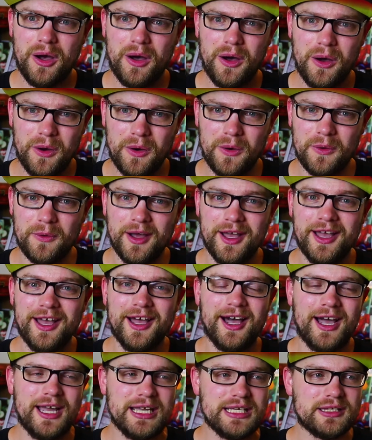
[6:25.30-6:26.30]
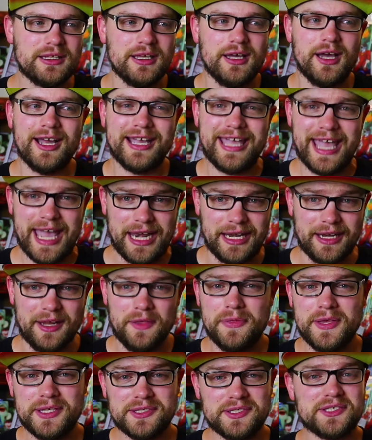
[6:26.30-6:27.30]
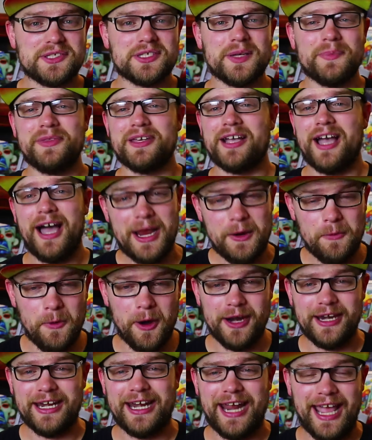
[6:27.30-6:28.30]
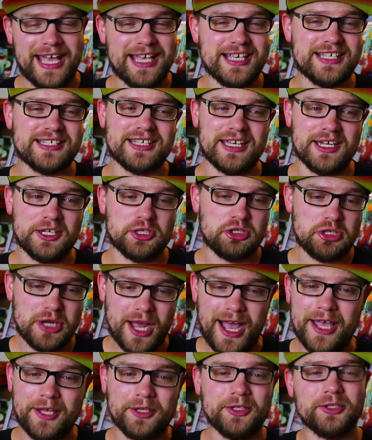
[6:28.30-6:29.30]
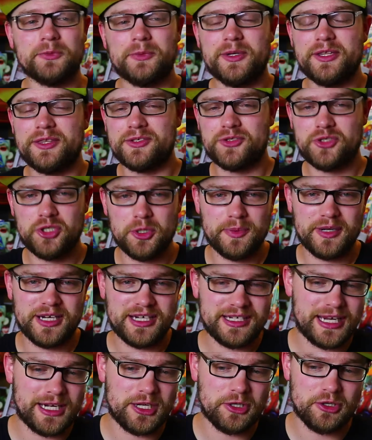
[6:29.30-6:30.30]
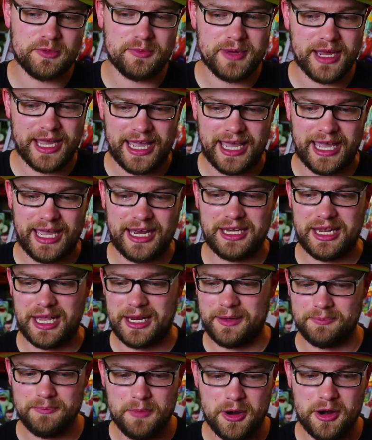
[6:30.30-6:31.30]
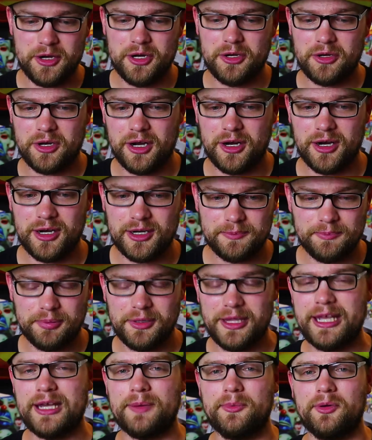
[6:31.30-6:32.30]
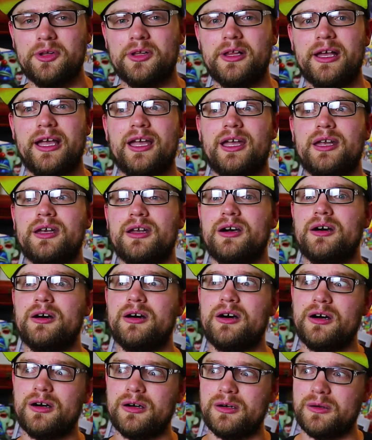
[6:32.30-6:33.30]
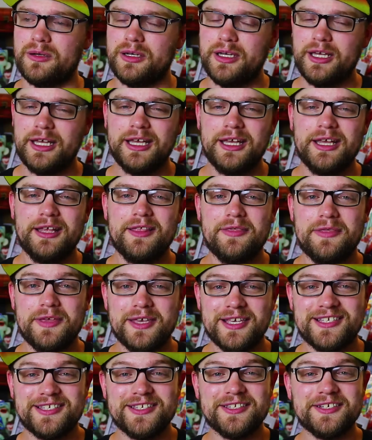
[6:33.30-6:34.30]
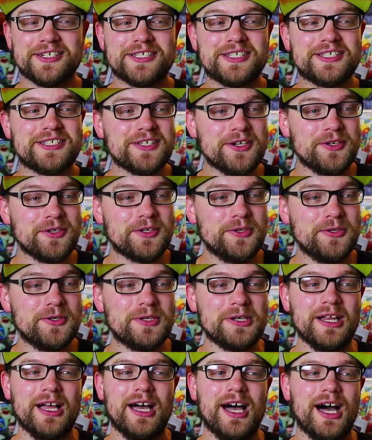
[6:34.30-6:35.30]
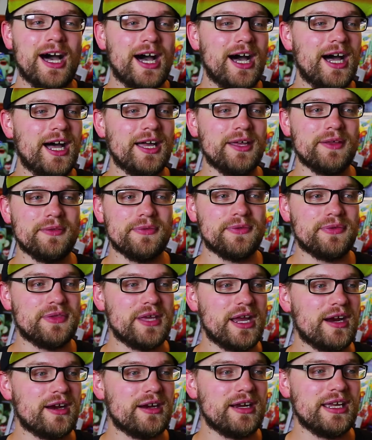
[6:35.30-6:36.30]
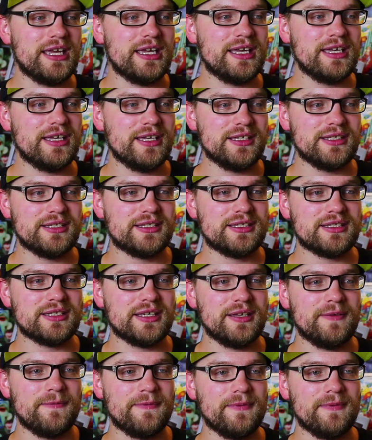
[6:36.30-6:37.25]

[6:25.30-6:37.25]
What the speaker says: oh, again, this is something I wanted as a child with a Super Nintendo in my hand and Mario Kart playable, and oh, this looks so cool. There is